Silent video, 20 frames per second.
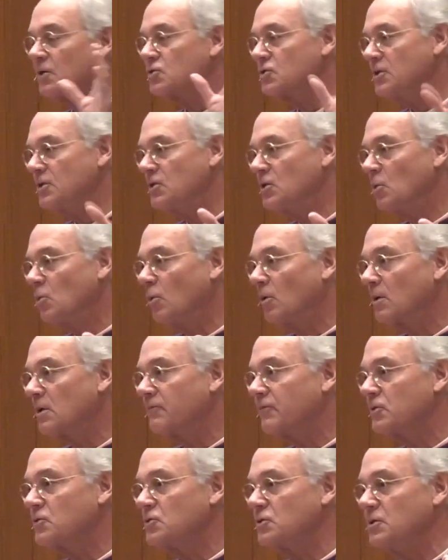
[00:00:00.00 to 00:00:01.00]
senior
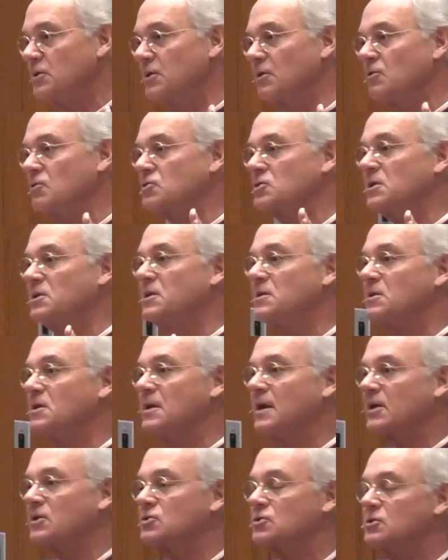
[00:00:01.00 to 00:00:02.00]
warden for 2 years, and then the
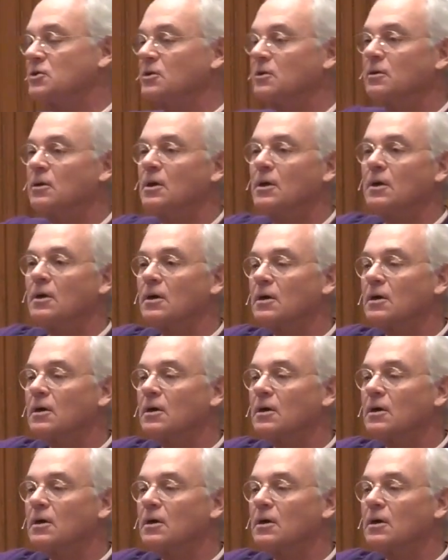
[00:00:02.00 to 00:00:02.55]
next year,